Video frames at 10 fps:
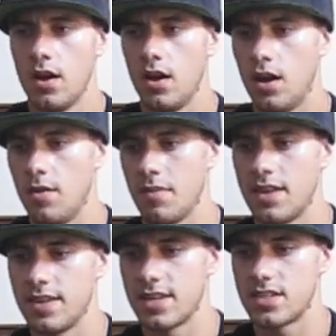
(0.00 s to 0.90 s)

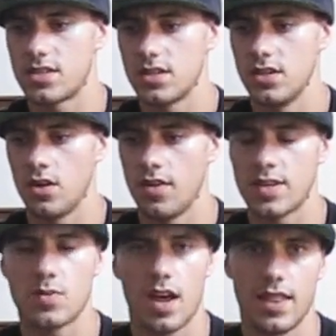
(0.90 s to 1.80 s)
And that's
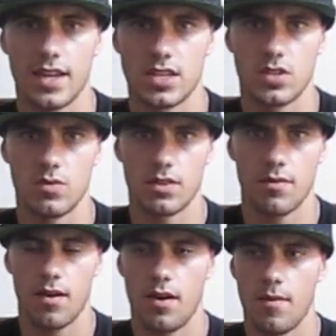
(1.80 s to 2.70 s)
what I like to do with
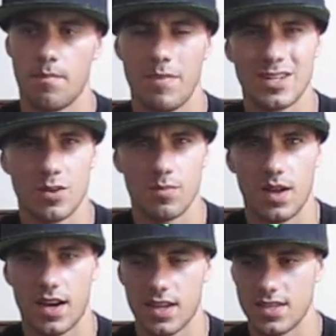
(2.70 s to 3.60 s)
the mental
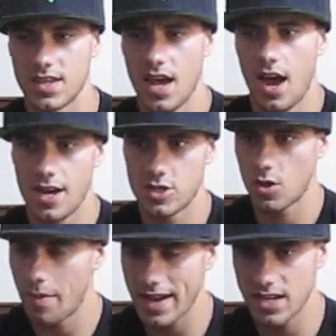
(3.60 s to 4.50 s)
block, is I just
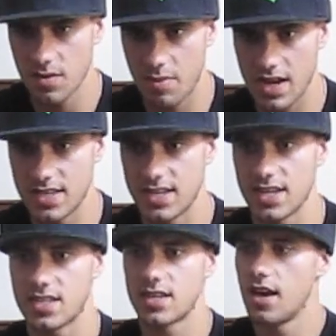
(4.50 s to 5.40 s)
go back to the
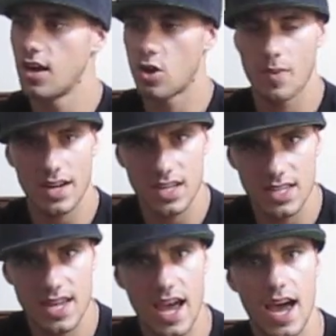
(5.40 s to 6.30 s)
basics, go back to the
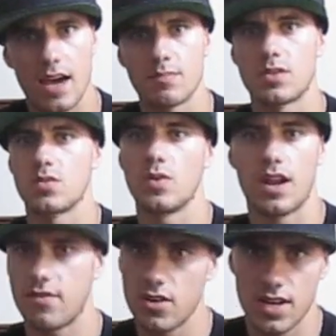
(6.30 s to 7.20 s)
taps,
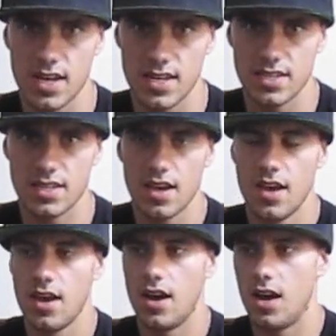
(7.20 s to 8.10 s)
whatever it is.
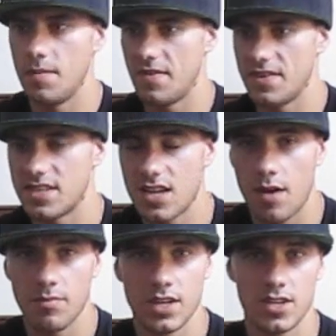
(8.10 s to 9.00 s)
If it's
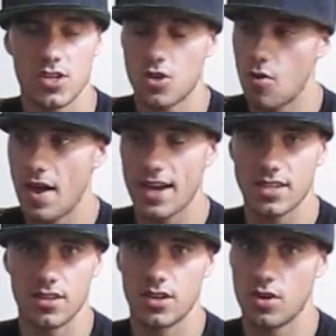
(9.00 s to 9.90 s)
tumbling, just go back
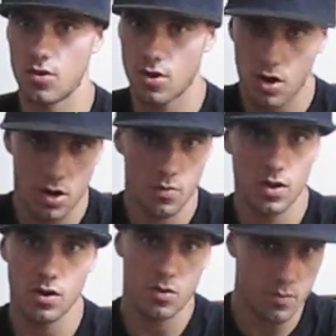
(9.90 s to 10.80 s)
to,
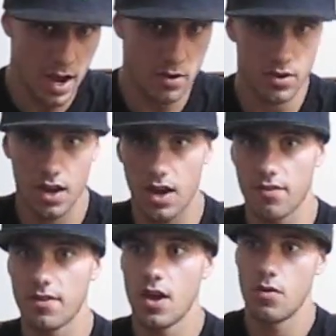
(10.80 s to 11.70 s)
cartwheel, round
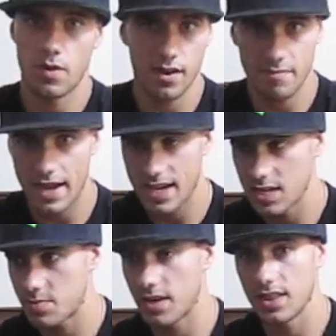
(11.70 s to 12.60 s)
up back
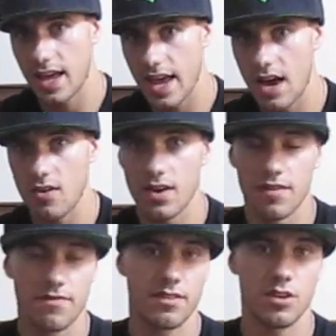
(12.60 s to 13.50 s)
handspring layout.
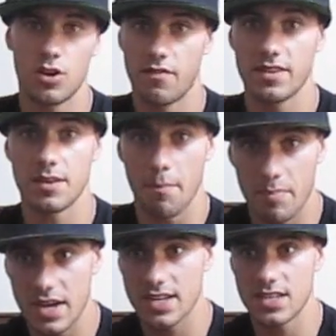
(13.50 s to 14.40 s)
If it's a
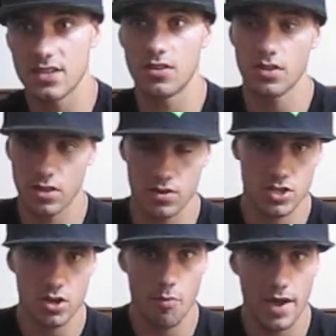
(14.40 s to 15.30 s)
big skill,
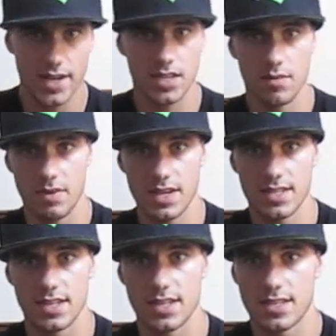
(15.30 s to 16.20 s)
just go back to the
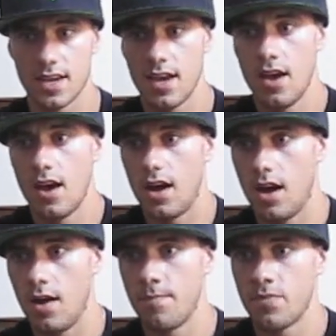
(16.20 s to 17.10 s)
basics.
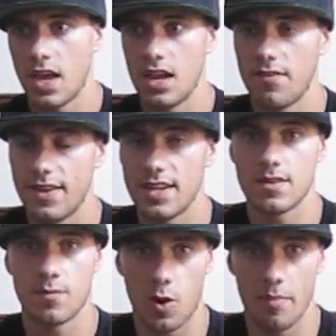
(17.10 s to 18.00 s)
And if it is
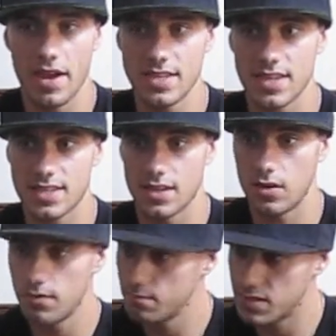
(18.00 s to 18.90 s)
a more basic
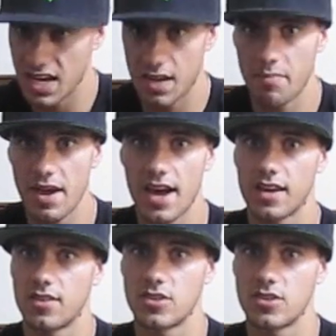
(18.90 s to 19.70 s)
skill, take it back.